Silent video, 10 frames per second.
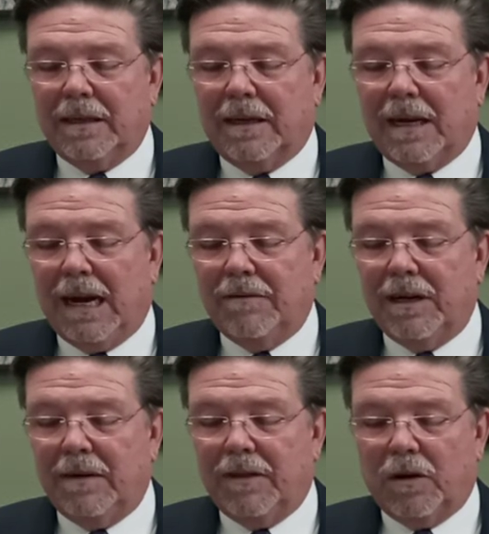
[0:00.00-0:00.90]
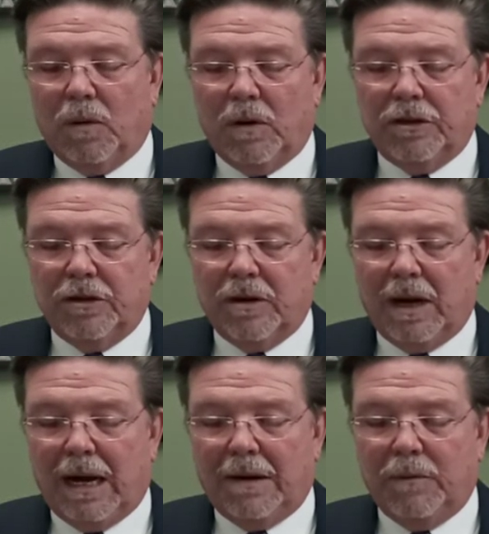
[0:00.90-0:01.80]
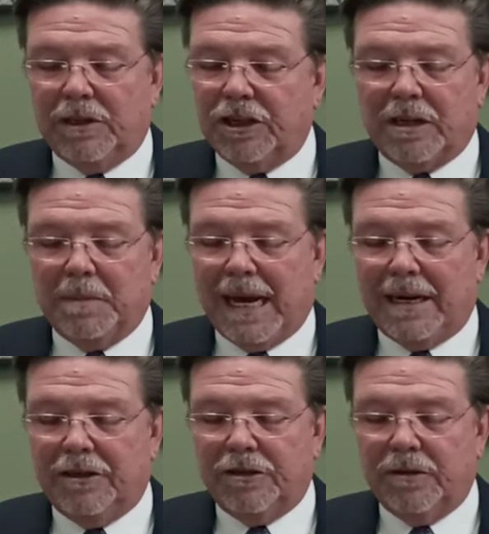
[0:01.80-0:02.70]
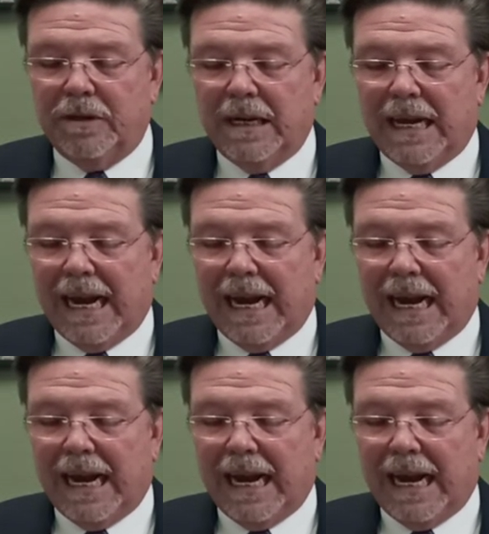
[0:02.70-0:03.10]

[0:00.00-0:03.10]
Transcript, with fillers: the covenant of the Lord your God, which he commanded you,